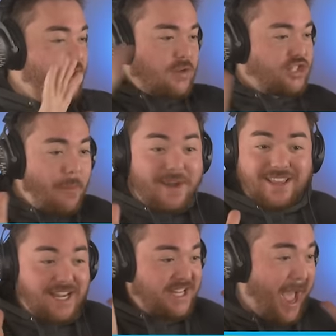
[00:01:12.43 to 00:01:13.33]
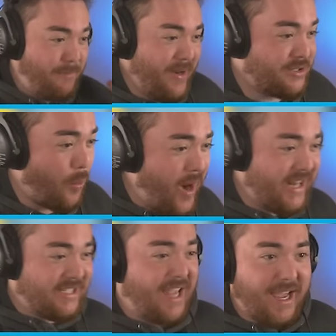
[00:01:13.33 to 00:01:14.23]
There's so many things happen in
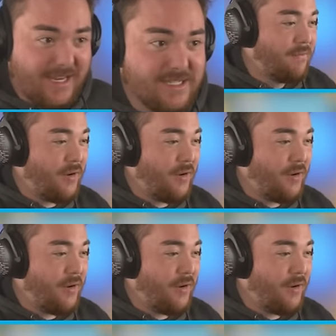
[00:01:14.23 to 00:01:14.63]
20 seconds.